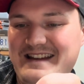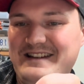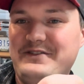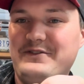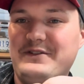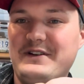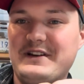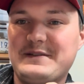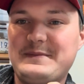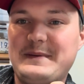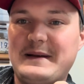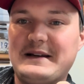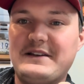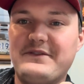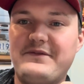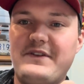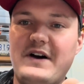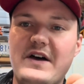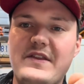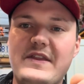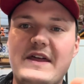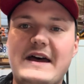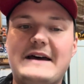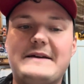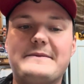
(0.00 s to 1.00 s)
expect to
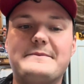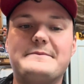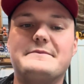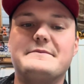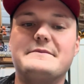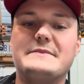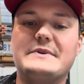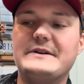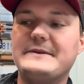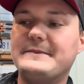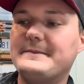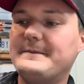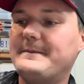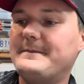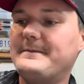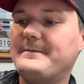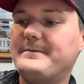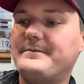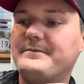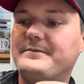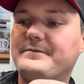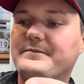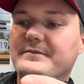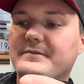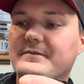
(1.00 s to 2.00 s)
find that. But
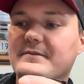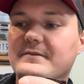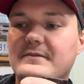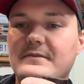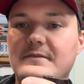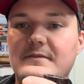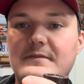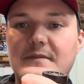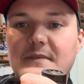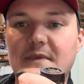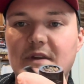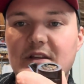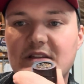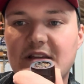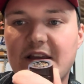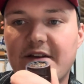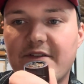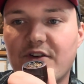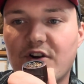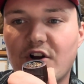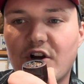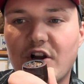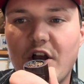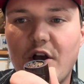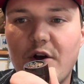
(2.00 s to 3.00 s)
let's give
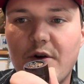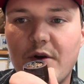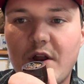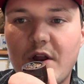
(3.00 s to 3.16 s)
her a go.